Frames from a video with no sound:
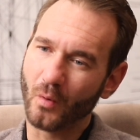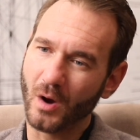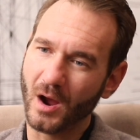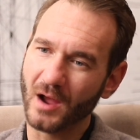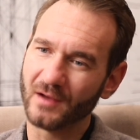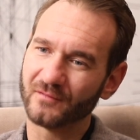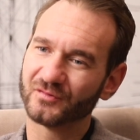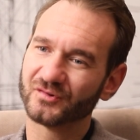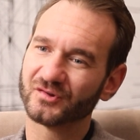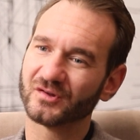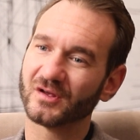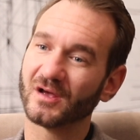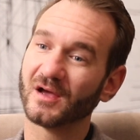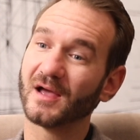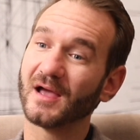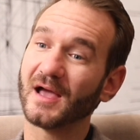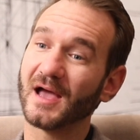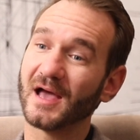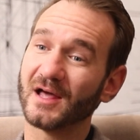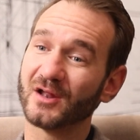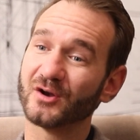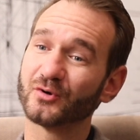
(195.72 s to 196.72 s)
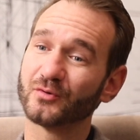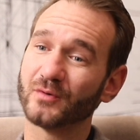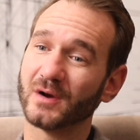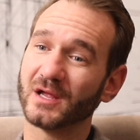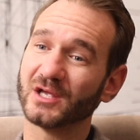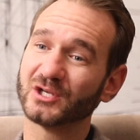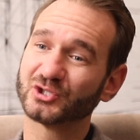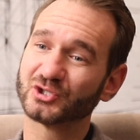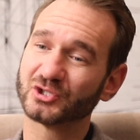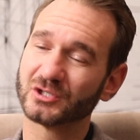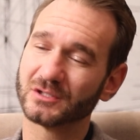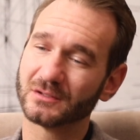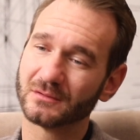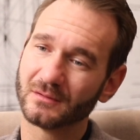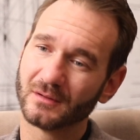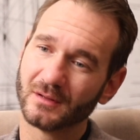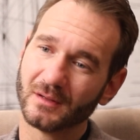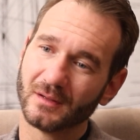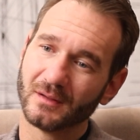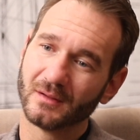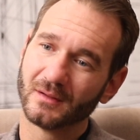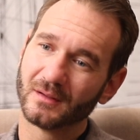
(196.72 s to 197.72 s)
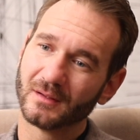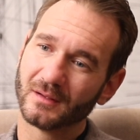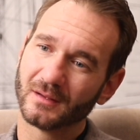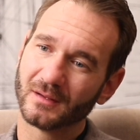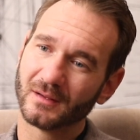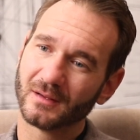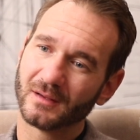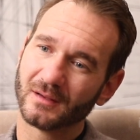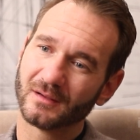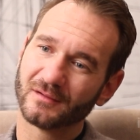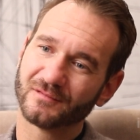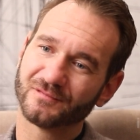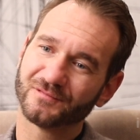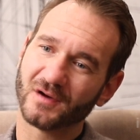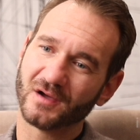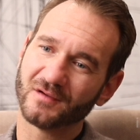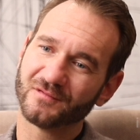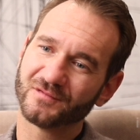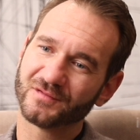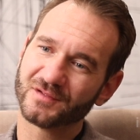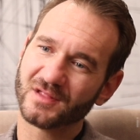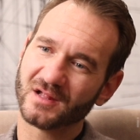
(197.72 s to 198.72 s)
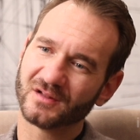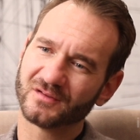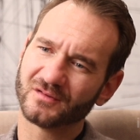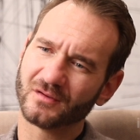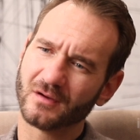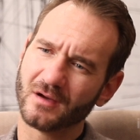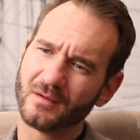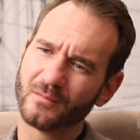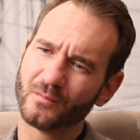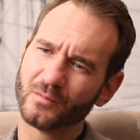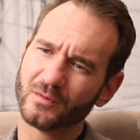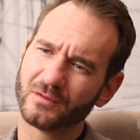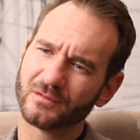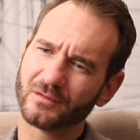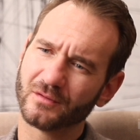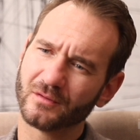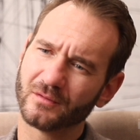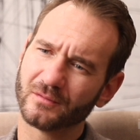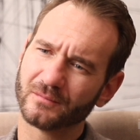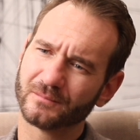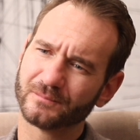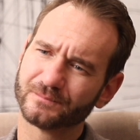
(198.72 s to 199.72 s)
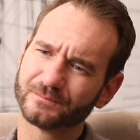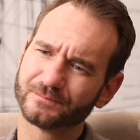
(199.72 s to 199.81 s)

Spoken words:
wife's adoration, fight for that time with her.